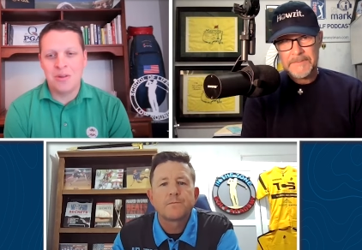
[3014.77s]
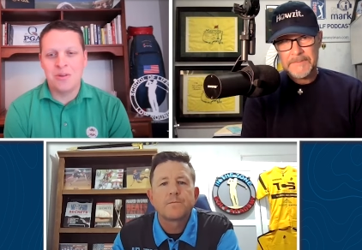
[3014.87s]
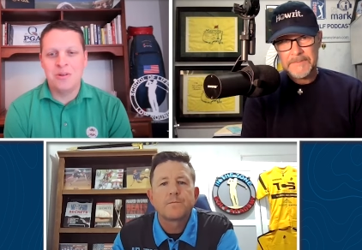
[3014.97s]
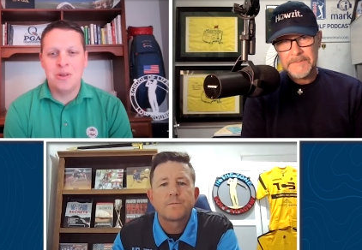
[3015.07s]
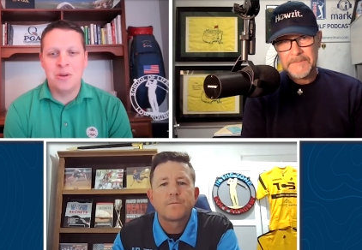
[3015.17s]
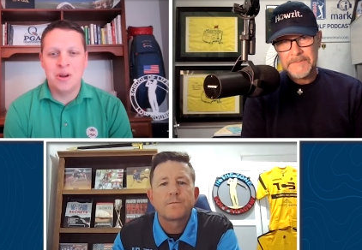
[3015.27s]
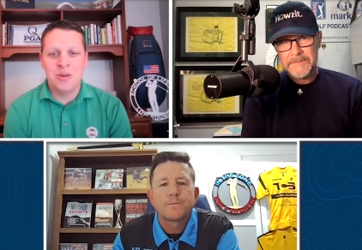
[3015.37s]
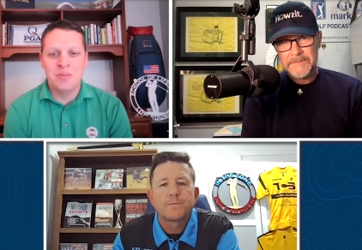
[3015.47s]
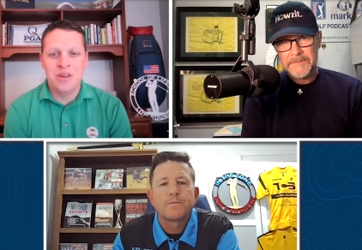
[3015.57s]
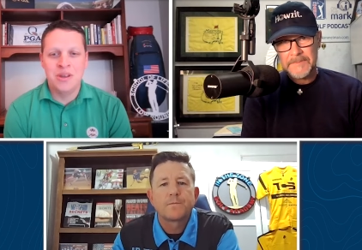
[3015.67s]
Speaker 1: on
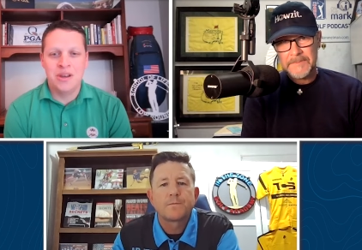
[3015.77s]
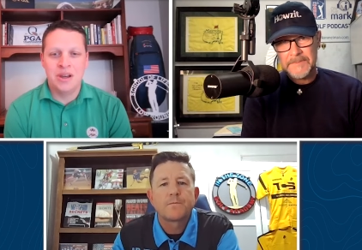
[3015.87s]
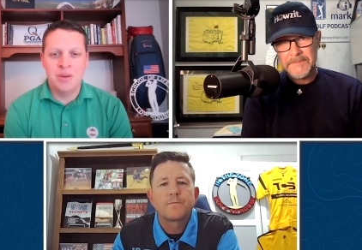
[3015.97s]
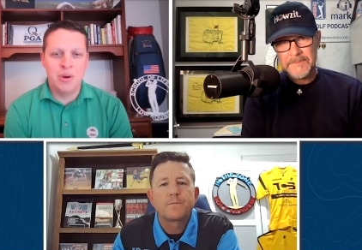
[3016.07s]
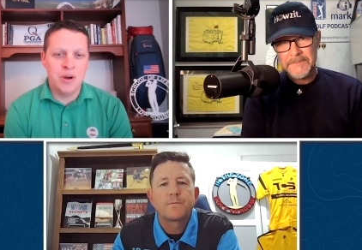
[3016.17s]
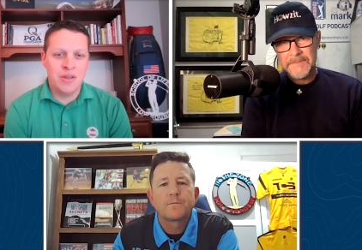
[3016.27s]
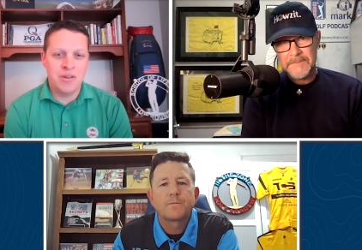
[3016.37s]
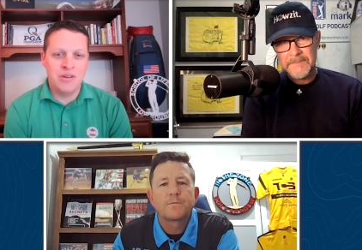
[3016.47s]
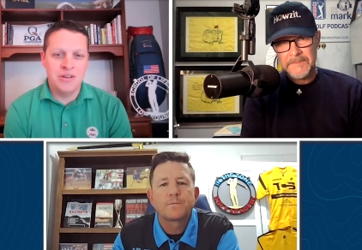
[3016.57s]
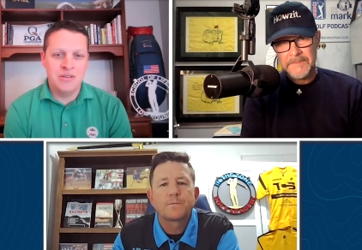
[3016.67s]
Instagram, uh, Bo
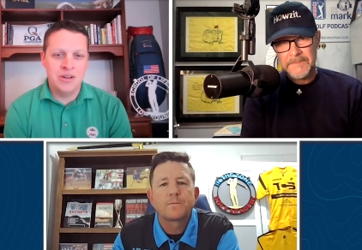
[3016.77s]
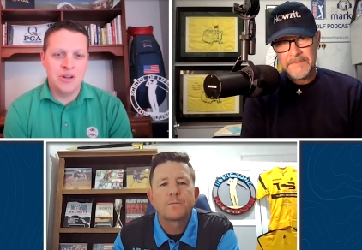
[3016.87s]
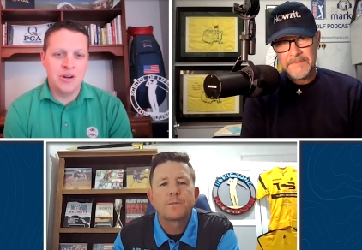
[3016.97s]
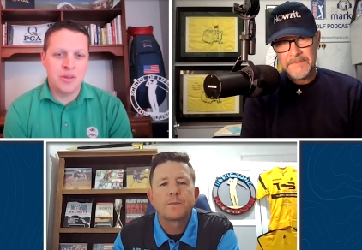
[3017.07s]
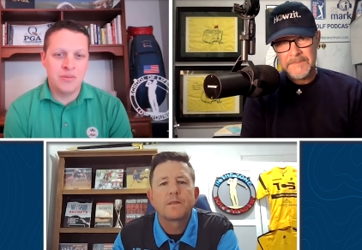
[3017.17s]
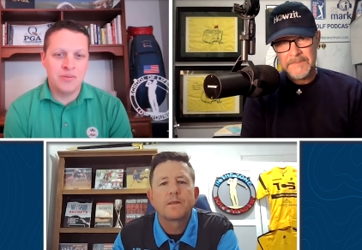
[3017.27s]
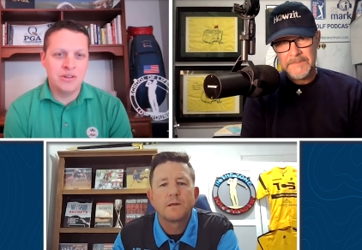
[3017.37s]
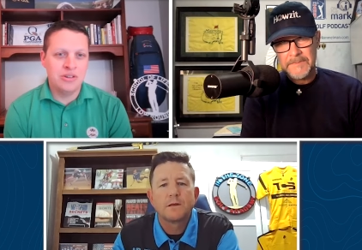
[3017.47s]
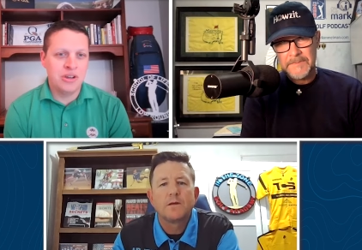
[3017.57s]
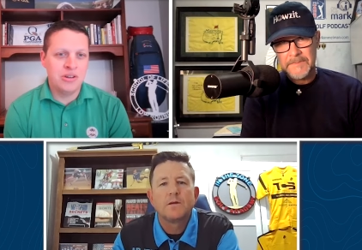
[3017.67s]
Watson, and then you can also find
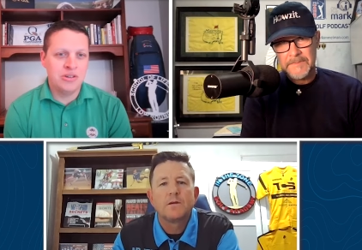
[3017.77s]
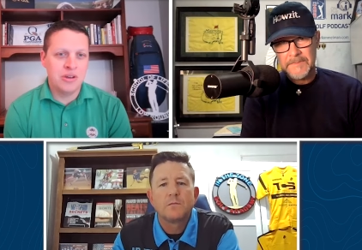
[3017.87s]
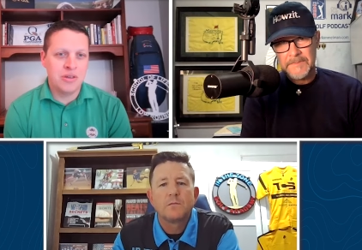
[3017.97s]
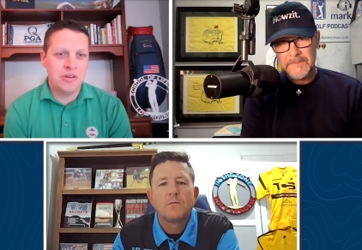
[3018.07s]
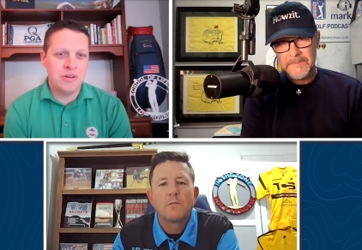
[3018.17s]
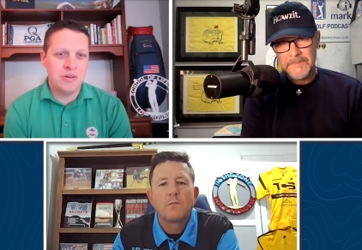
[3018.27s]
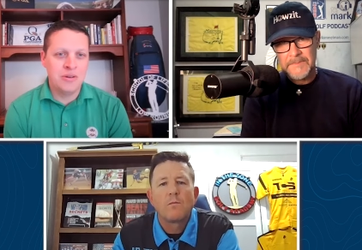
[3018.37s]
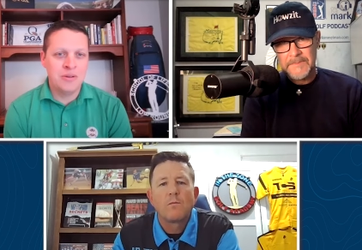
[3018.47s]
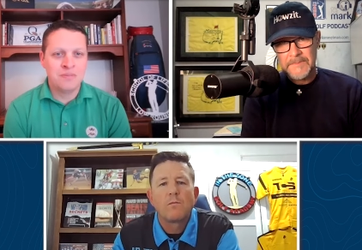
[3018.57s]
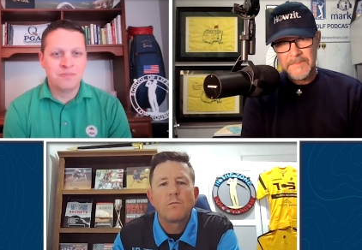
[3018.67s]
Shannon Shuskey there
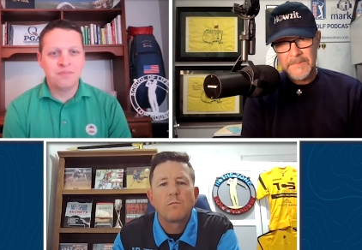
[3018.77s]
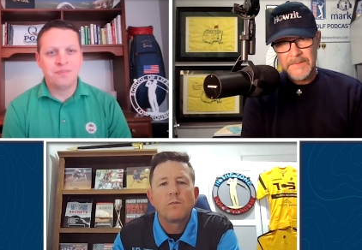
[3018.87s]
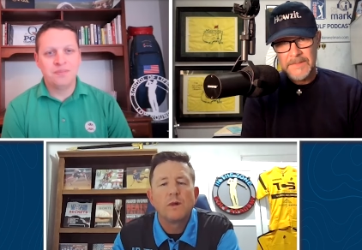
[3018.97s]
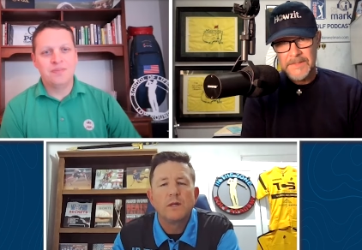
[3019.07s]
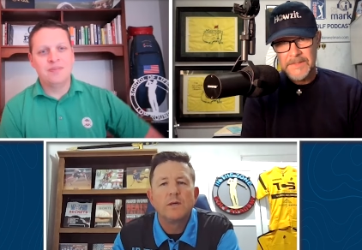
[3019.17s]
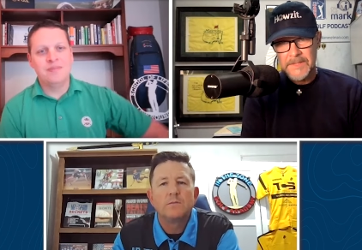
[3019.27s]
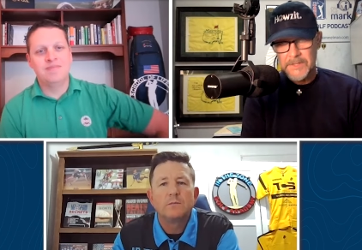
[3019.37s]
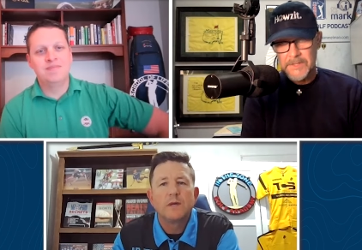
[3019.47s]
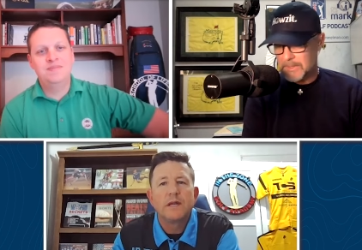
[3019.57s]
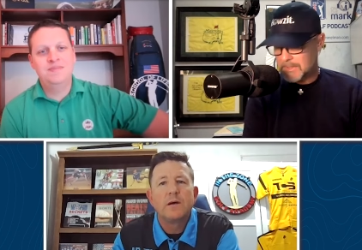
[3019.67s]
too. Yeah.
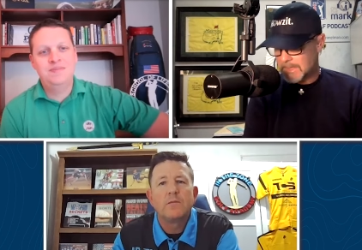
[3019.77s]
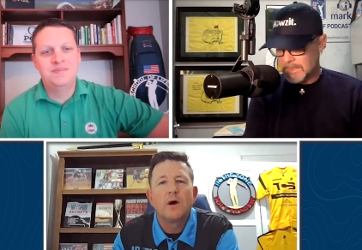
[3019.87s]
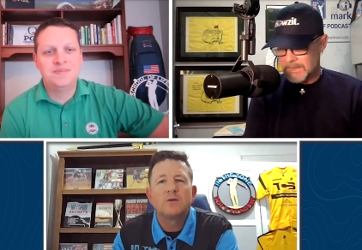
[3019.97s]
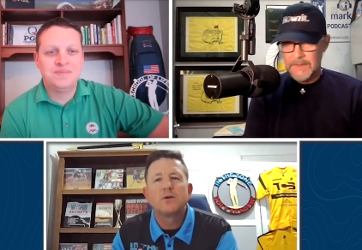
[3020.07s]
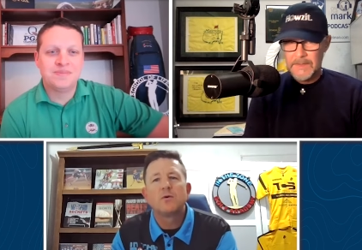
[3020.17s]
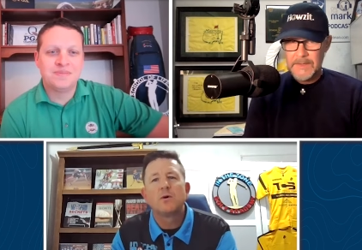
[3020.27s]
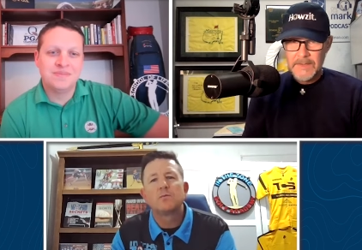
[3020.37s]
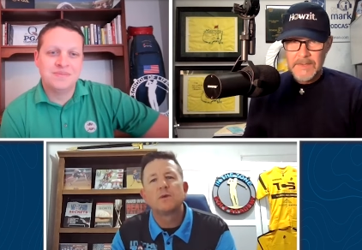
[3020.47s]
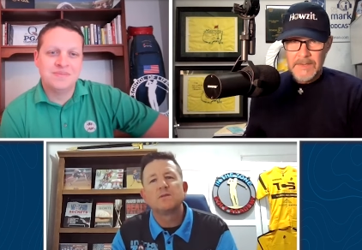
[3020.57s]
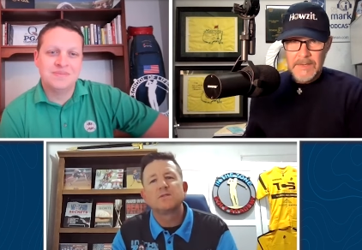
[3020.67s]
And I'm um,
Speaker 2: also
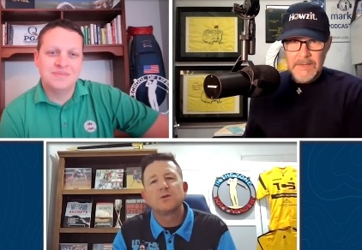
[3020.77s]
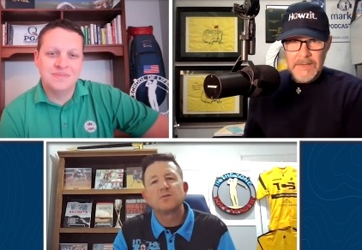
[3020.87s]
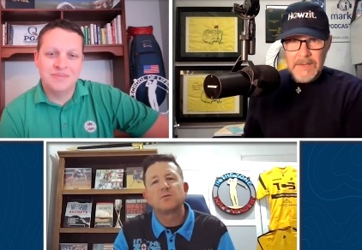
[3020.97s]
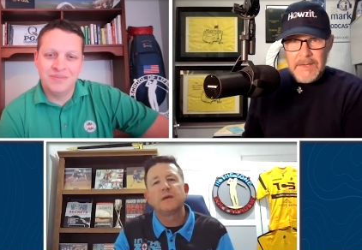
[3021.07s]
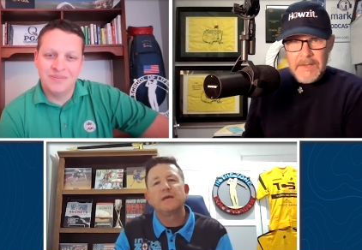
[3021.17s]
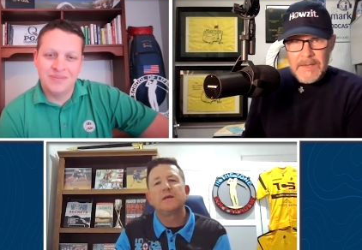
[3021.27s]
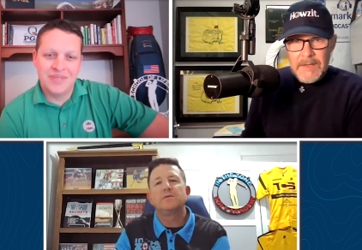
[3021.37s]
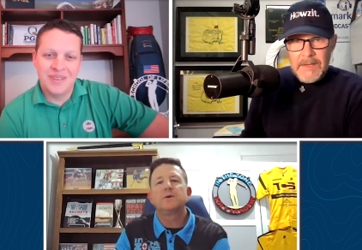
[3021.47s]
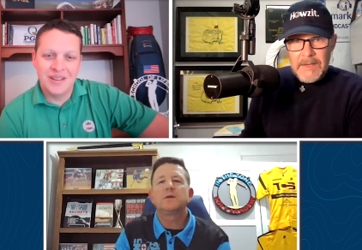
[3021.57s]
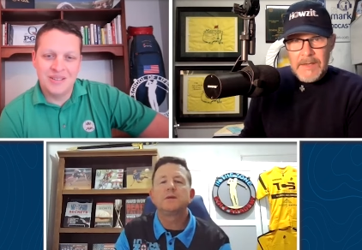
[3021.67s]
on in social media
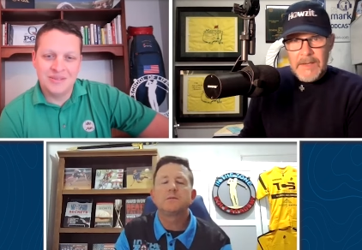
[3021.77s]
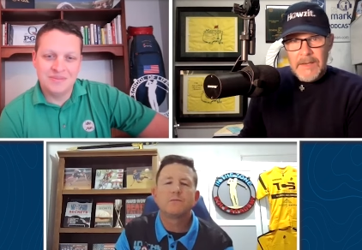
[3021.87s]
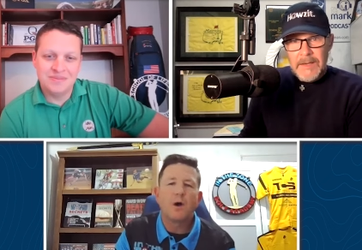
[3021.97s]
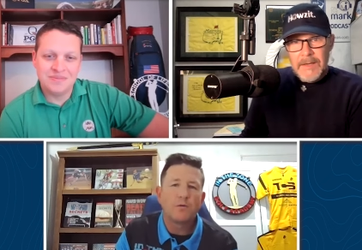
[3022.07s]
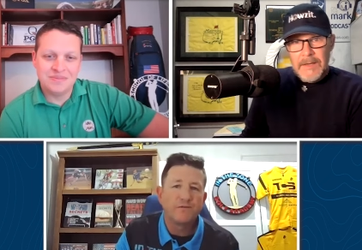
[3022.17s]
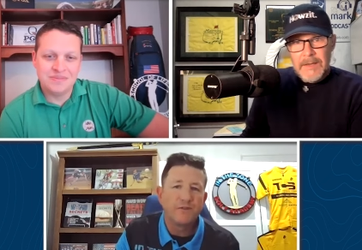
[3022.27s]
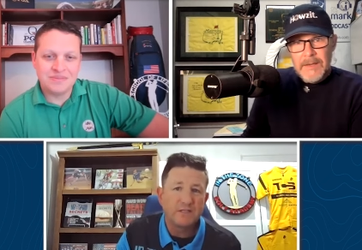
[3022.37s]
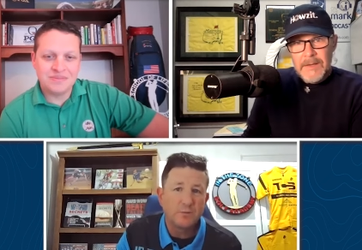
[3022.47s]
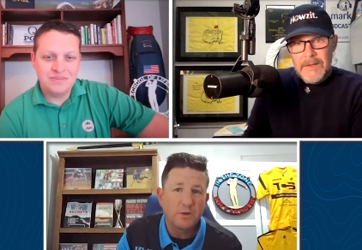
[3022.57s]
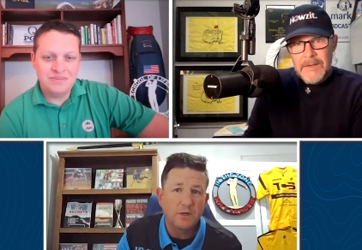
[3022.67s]
and on
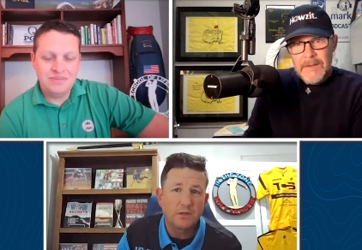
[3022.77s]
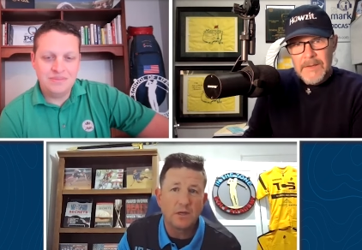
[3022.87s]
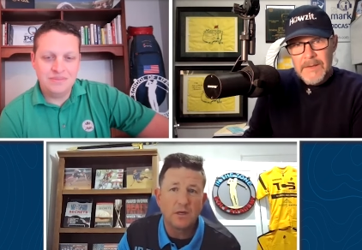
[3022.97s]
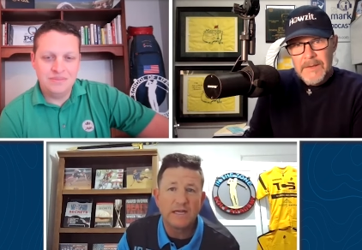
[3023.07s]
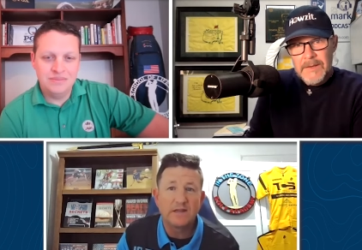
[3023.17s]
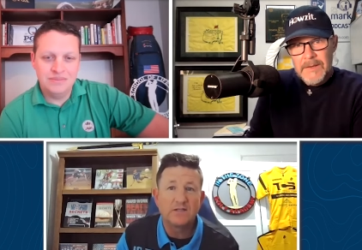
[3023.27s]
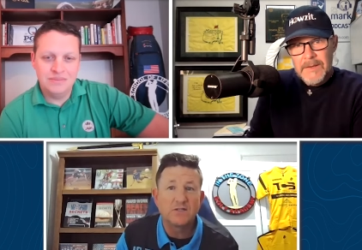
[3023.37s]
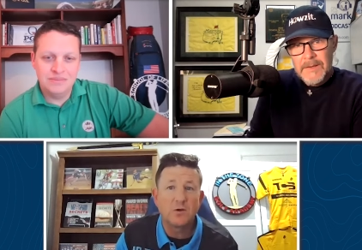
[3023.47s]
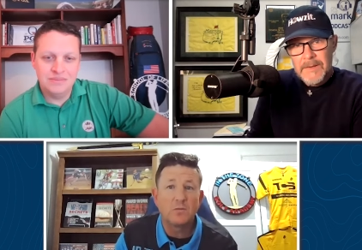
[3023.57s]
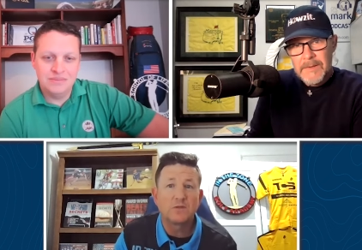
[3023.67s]
Facebook uh, in the
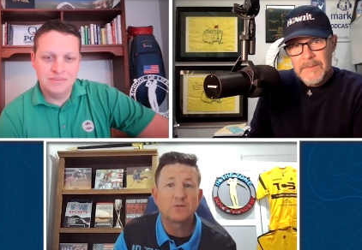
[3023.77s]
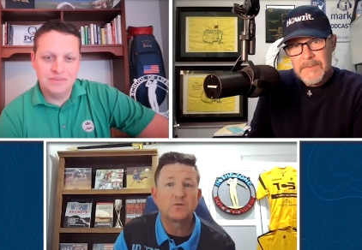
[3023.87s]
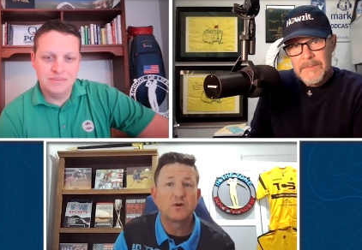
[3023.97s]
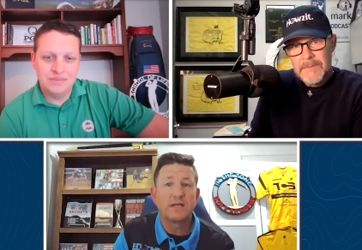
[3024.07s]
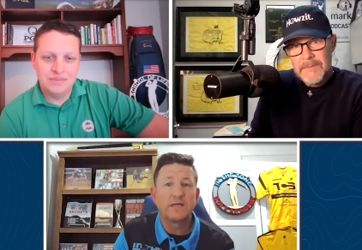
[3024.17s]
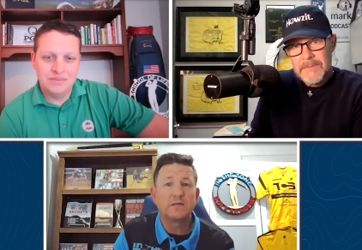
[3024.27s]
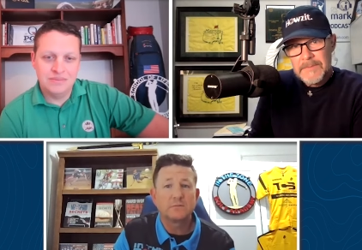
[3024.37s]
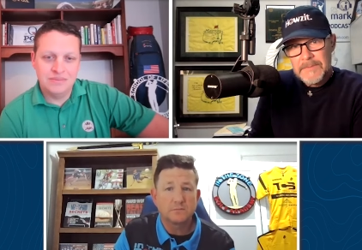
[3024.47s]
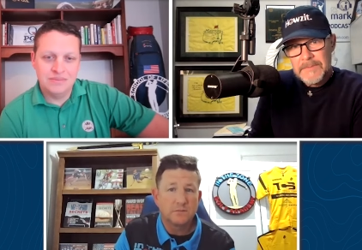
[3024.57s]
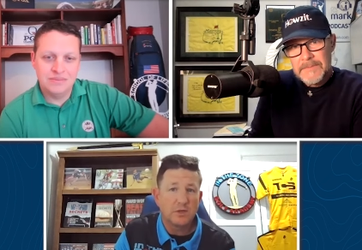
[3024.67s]
zone mental training
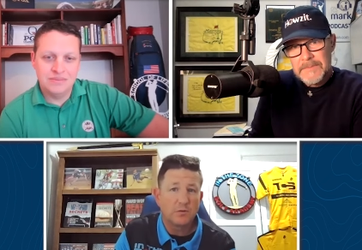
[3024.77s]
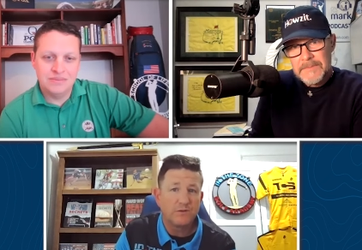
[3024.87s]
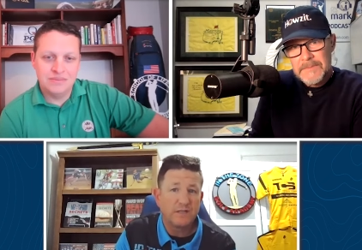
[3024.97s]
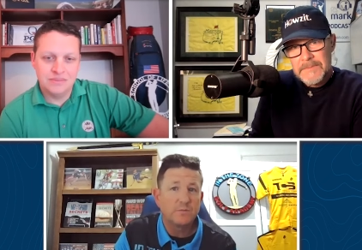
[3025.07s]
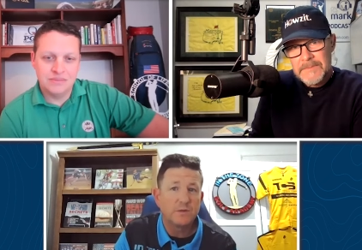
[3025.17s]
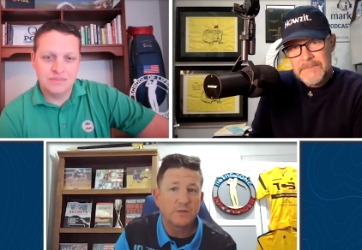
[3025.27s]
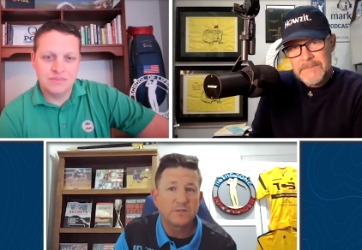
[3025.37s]
on Facebook